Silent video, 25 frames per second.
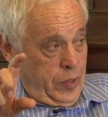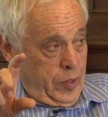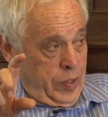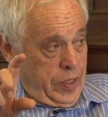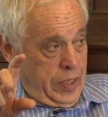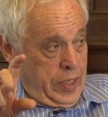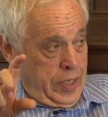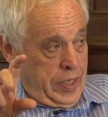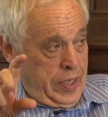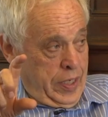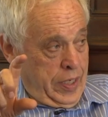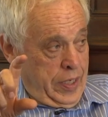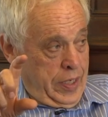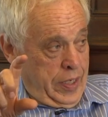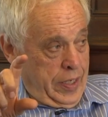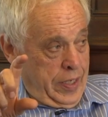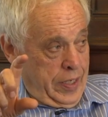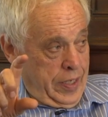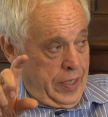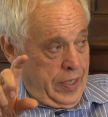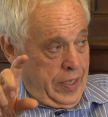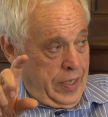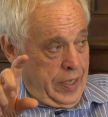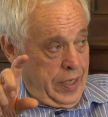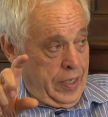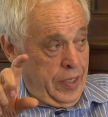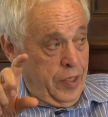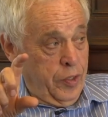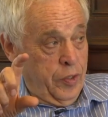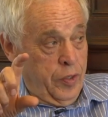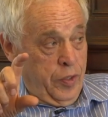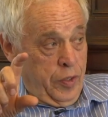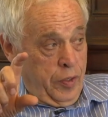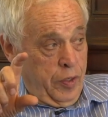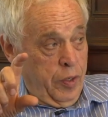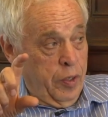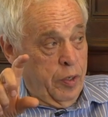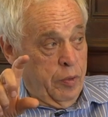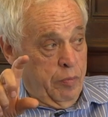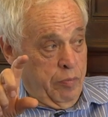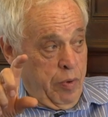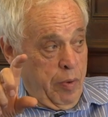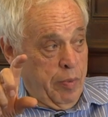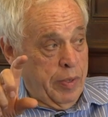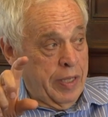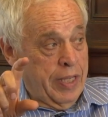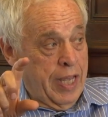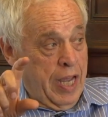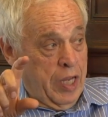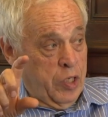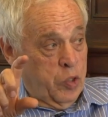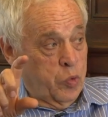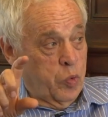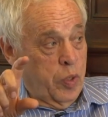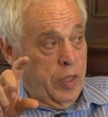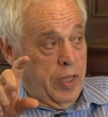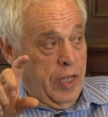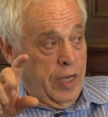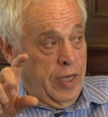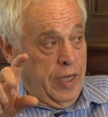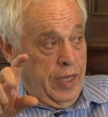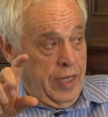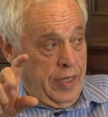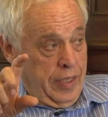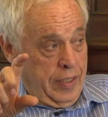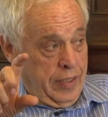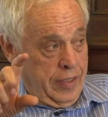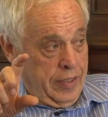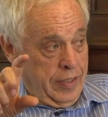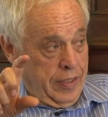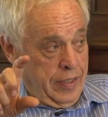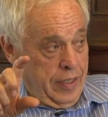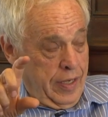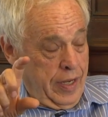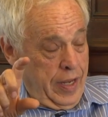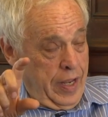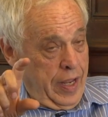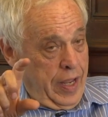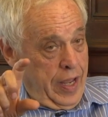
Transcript: Okay, and you can probably guess what that is.